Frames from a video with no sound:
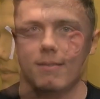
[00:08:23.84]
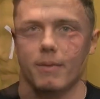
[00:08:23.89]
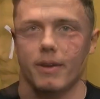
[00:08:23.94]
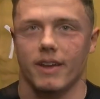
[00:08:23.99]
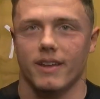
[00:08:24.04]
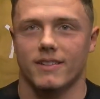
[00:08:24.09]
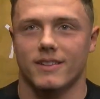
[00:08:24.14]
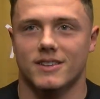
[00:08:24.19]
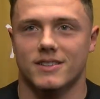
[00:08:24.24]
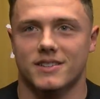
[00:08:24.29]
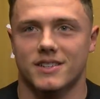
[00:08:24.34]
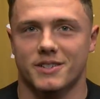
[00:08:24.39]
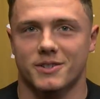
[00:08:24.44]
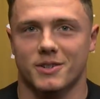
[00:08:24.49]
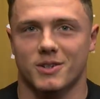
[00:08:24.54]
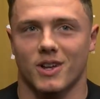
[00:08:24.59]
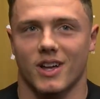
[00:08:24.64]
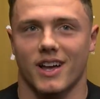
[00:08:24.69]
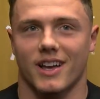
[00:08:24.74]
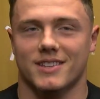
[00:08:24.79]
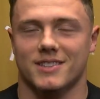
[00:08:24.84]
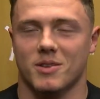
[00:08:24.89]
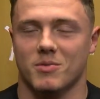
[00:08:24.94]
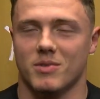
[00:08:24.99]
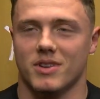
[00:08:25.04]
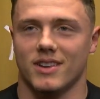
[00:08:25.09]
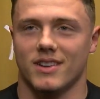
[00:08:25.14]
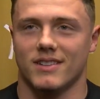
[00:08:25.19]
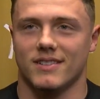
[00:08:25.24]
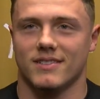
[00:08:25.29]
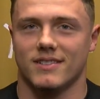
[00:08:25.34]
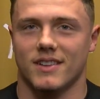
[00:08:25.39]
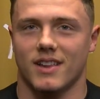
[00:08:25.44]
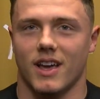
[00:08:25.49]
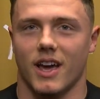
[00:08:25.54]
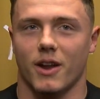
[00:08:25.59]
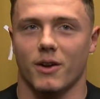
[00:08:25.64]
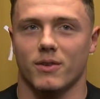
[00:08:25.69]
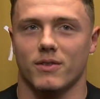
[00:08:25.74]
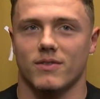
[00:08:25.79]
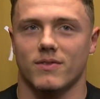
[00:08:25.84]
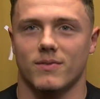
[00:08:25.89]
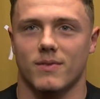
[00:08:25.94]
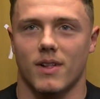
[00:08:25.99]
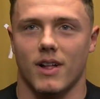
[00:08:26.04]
Man, this senior class, I mean, I've